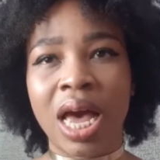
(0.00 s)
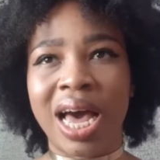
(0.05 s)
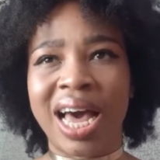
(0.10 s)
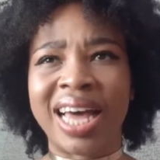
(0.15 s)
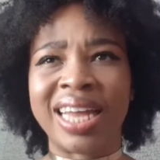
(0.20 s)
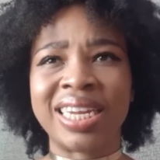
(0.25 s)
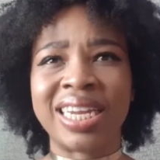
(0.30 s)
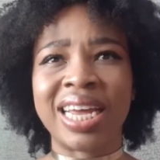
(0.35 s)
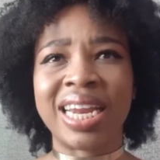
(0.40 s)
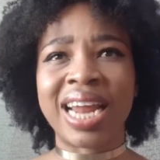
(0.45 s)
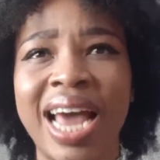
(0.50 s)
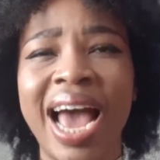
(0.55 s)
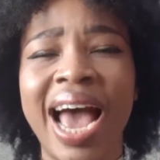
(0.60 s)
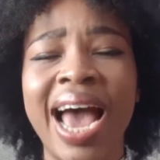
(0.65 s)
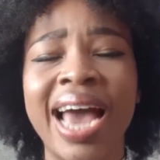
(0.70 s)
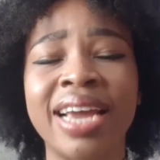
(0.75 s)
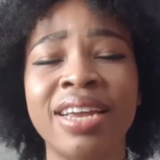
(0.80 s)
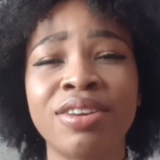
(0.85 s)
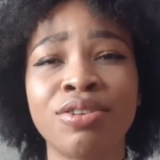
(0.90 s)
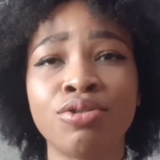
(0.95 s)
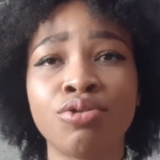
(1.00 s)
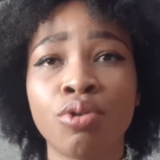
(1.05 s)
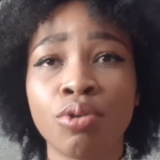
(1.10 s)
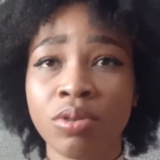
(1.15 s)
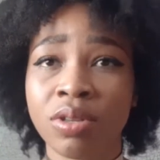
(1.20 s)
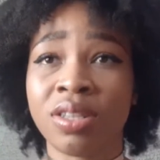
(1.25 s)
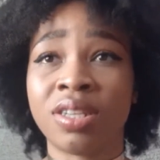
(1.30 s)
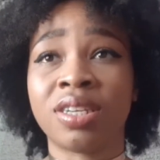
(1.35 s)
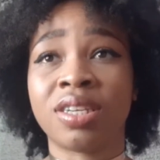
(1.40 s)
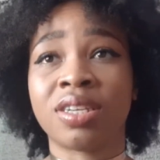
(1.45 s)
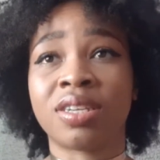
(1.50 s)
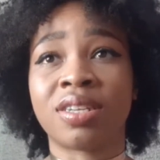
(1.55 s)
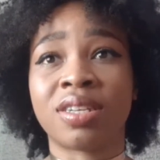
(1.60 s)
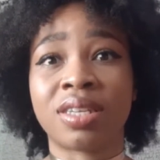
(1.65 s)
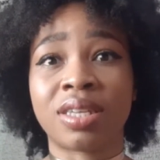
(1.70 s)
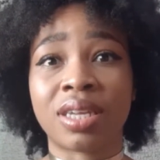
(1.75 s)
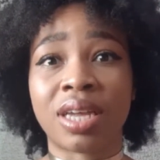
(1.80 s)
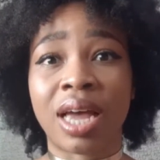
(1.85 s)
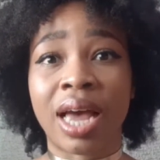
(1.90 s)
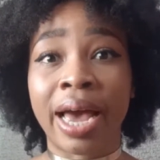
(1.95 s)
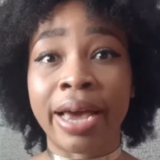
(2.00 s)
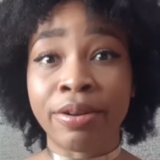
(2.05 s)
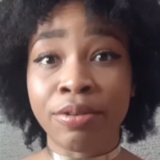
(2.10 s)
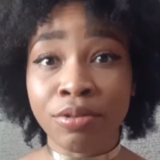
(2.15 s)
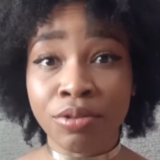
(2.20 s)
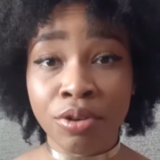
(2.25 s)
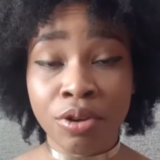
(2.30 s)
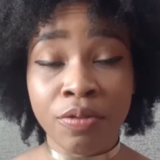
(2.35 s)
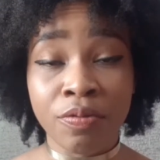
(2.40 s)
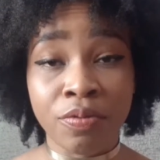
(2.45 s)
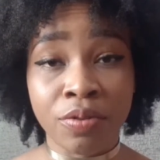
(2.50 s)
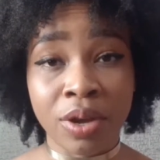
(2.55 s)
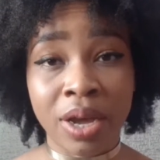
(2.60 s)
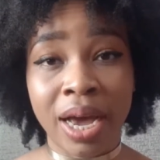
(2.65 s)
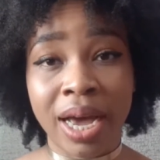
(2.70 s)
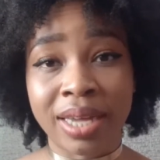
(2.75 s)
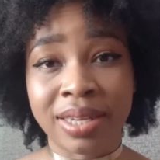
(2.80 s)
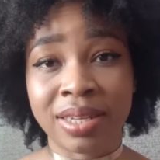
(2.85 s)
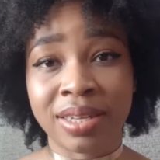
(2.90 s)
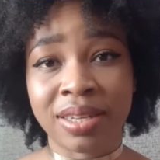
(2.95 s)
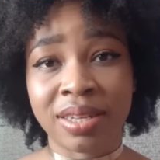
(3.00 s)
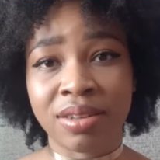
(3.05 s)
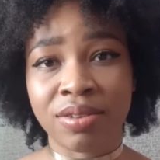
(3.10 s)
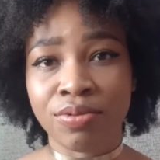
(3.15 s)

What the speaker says: And then I don't know if you guys